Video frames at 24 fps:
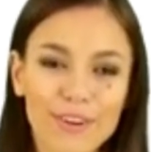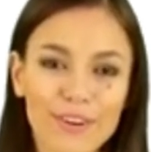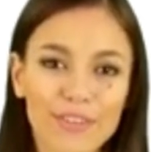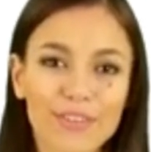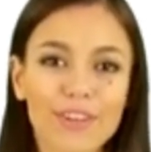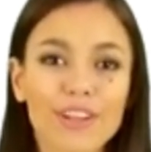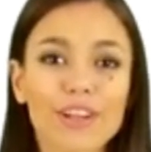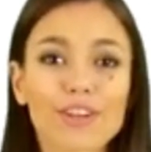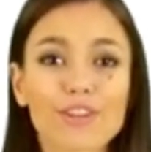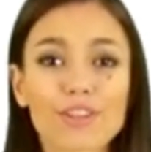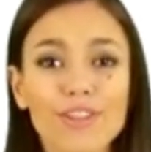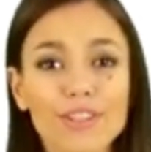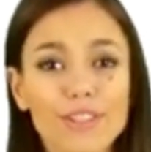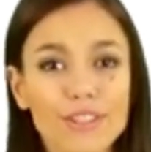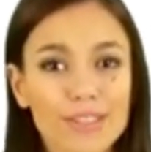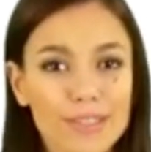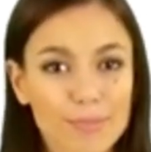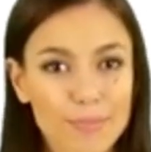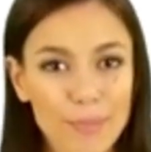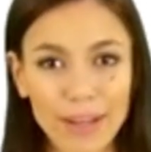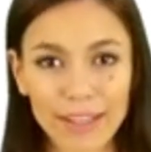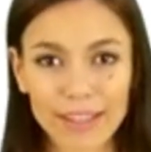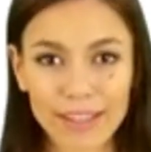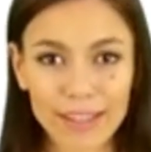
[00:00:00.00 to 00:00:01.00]

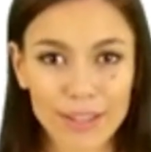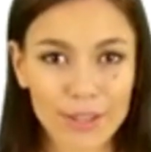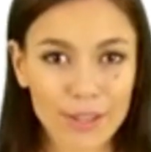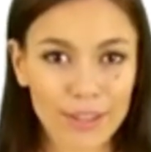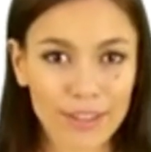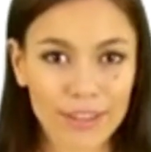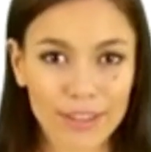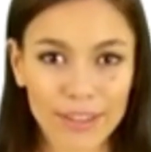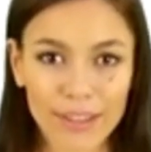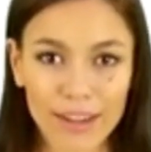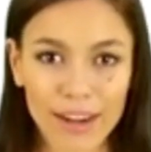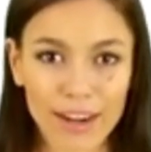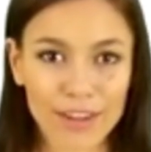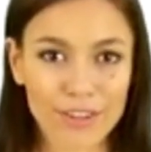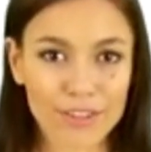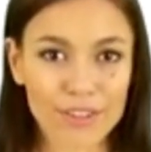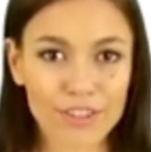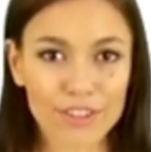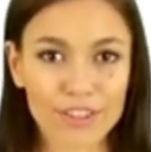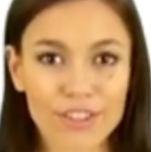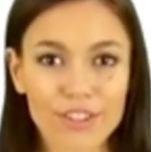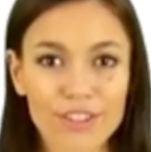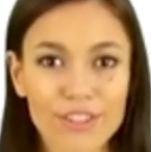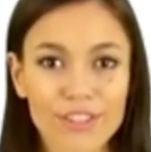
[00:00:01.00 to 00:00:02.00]
Fibromyalgia.
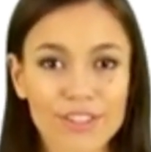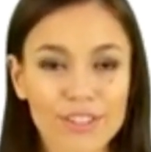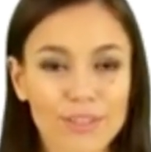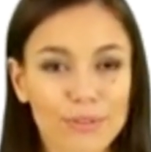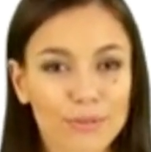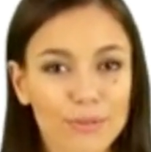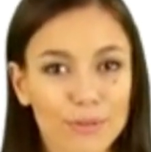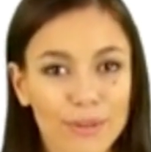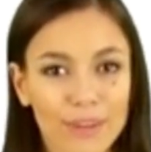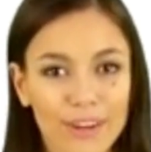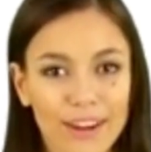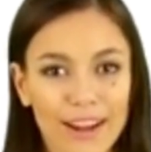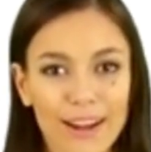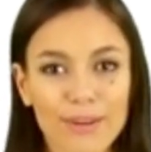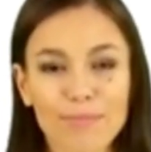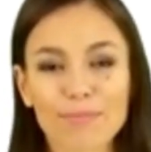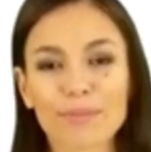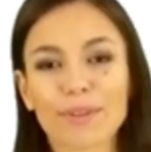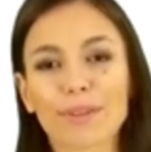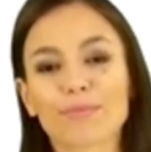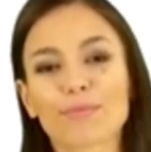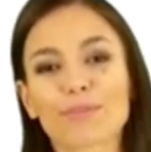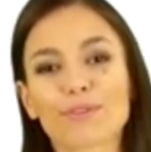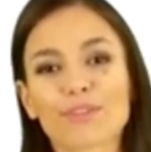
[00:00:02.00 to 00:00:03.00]
When
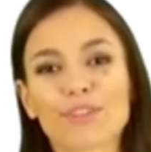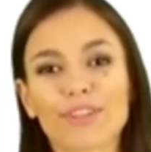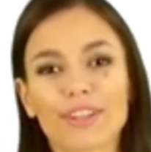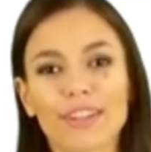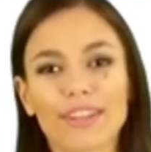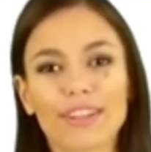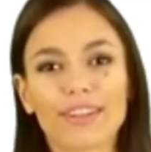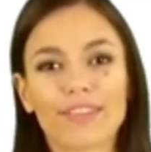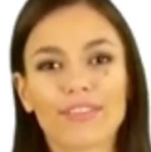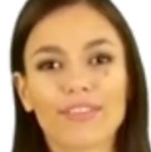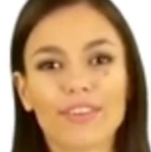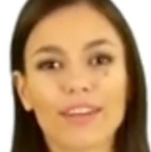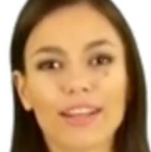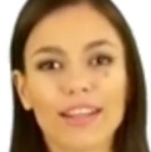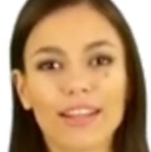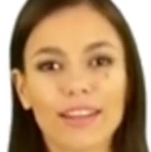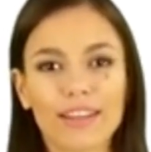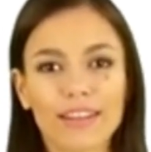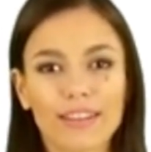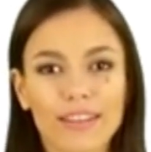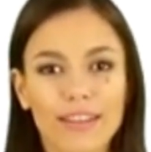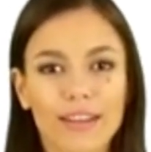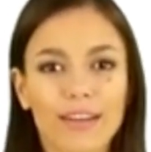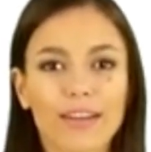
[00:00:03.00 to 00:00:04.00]
injected into the muscle
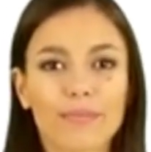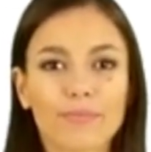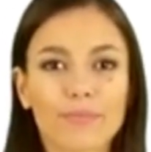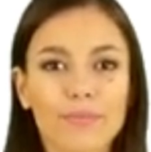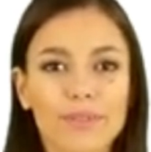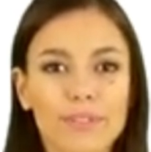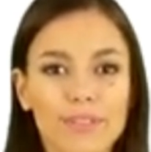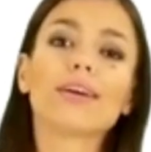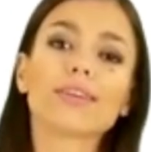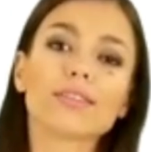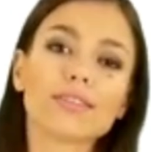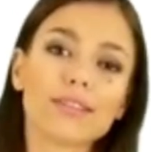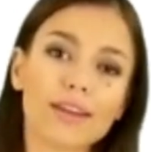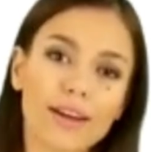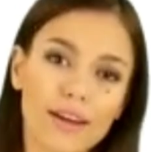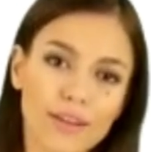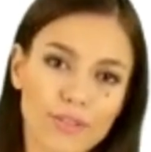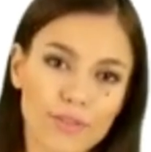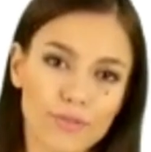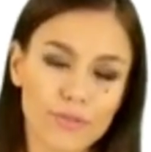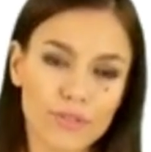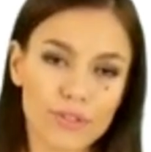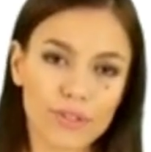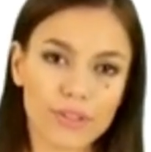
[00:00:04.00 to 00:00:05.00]
or taken by mouth,
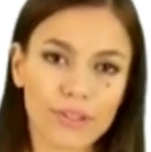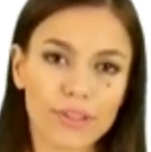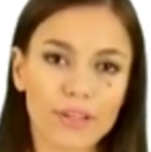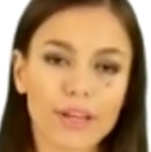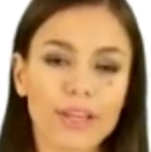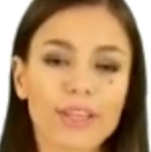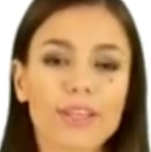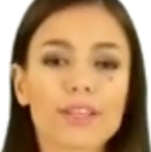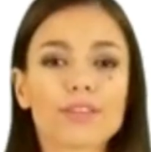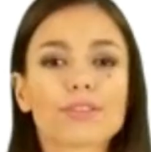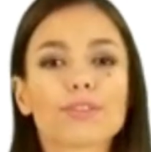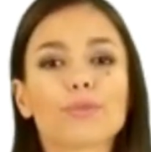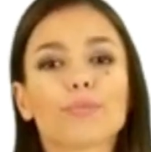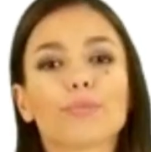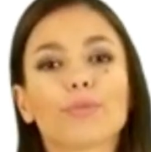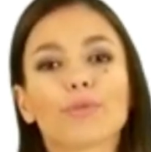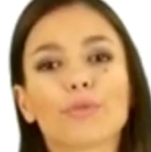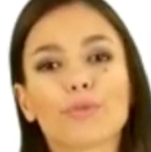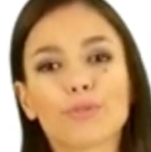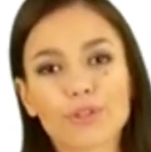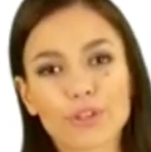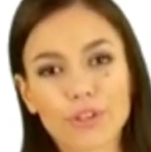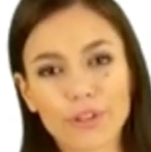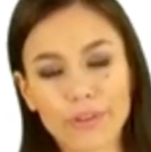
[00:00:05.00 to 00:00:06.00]

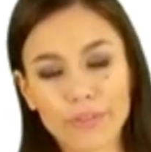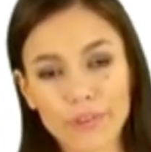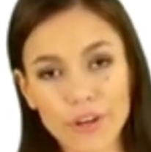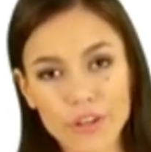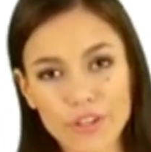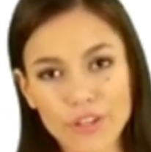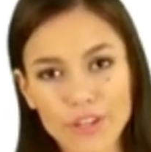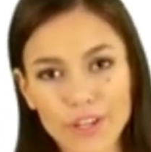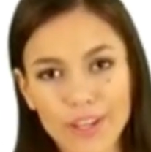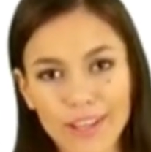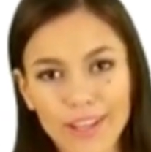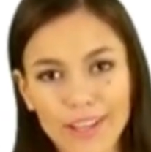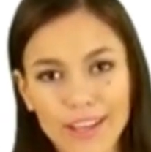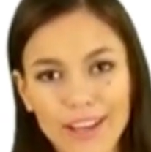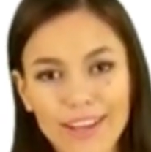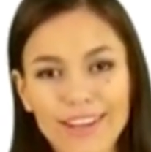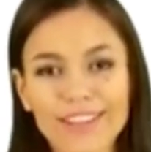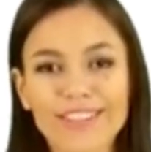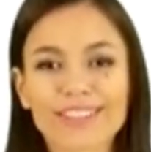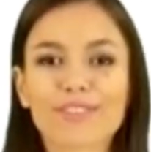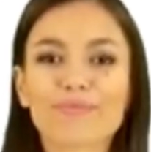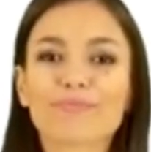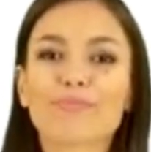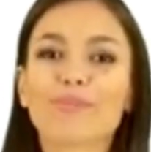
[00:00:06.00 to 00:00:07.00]
acetyl-L-Carnitine appears to
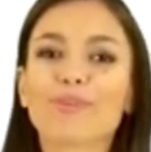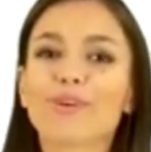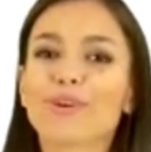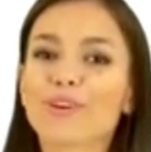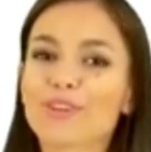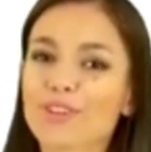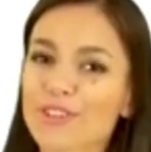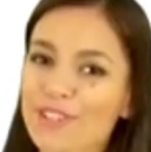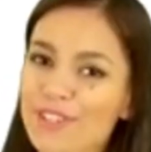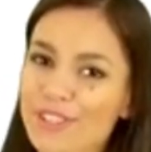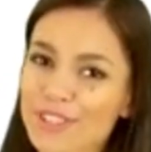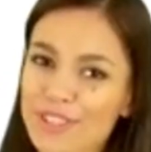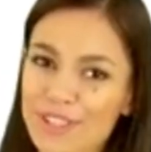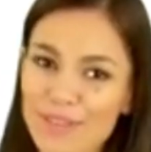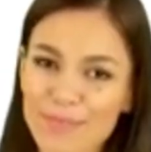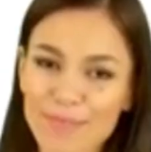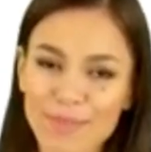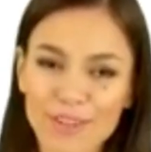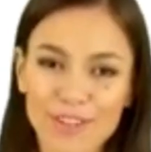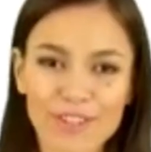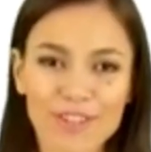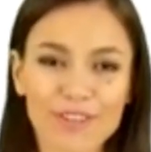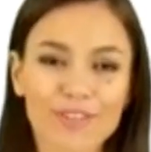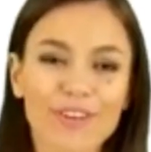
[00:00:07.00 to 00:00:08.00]
reduce some
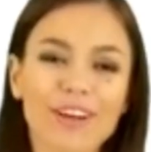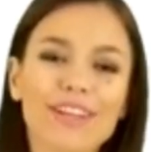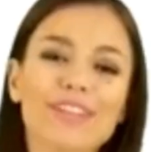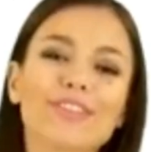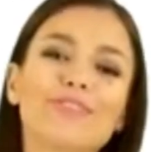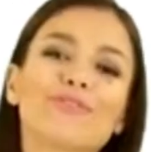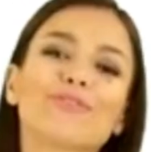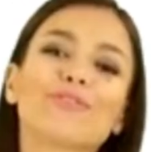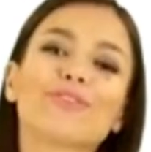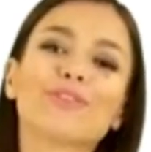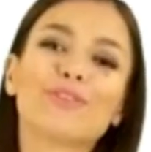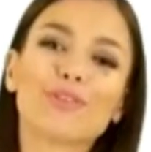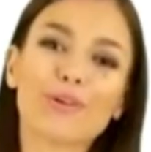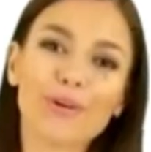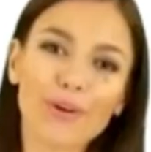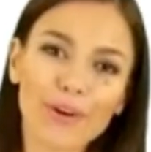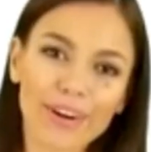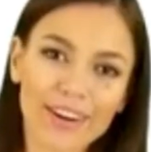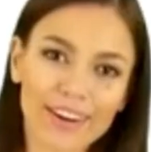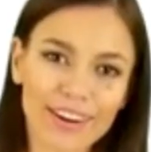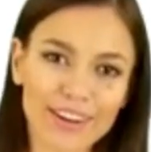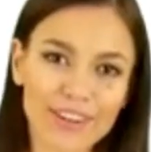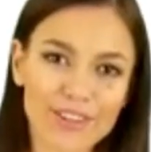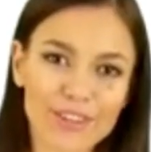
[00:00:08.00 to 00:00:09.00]
symptoms of
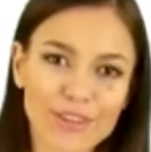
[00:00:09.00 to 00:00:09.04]
fibromyalgia.